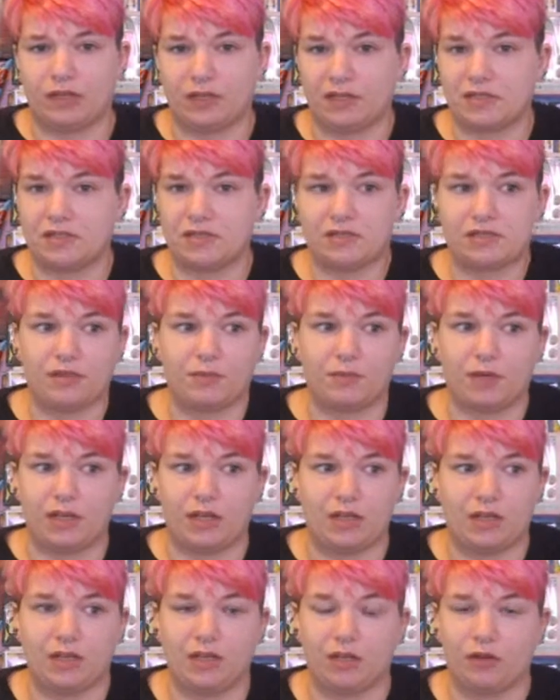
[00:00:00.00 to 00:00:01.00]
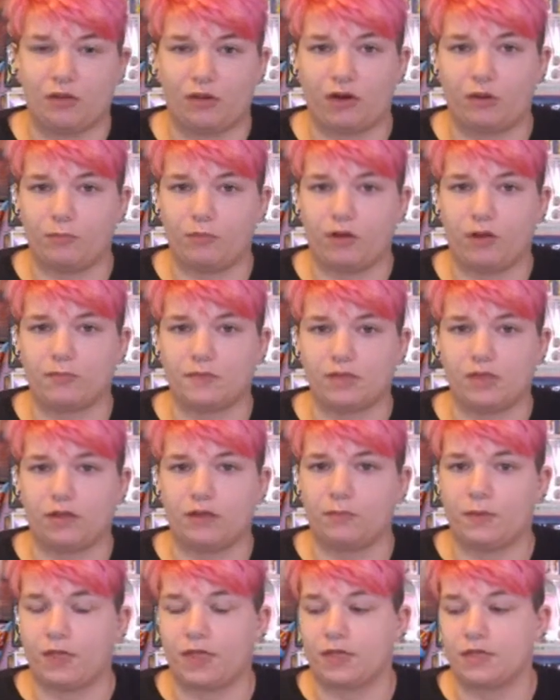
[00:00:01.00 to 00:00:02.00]
unless somebody incredible comes
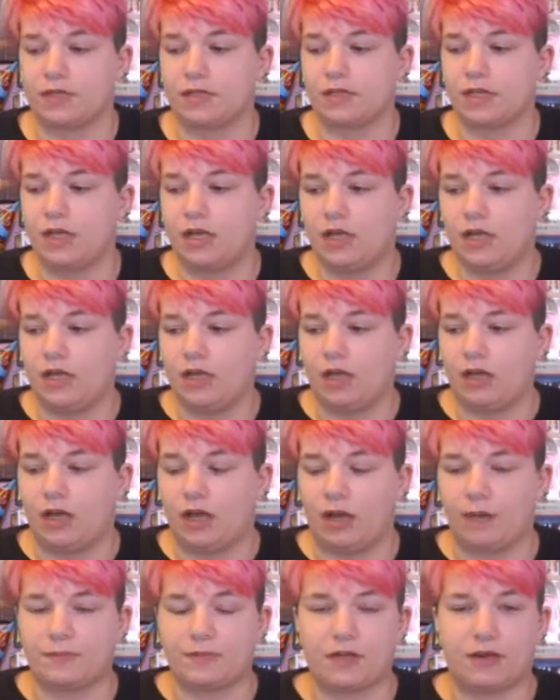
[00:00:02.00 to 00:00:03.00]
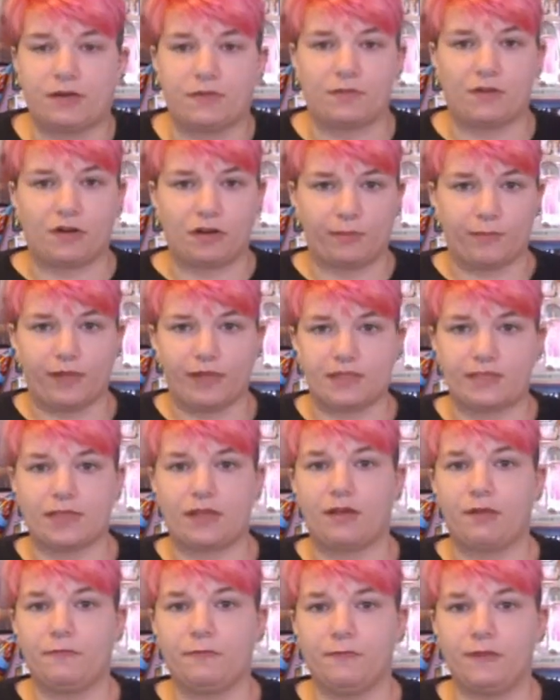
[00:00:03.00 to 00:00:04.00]
along, because I'm tired of hurting
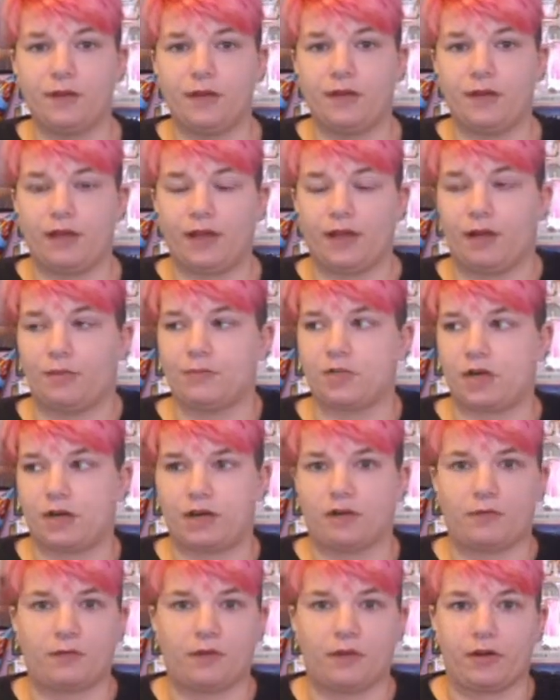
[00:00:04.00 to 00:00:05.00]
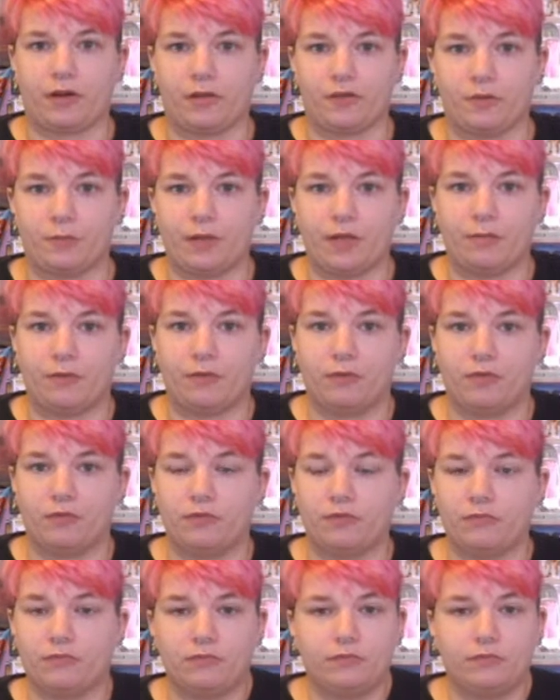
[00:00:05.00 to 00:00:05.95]
myself and I'm tired of hurting other people.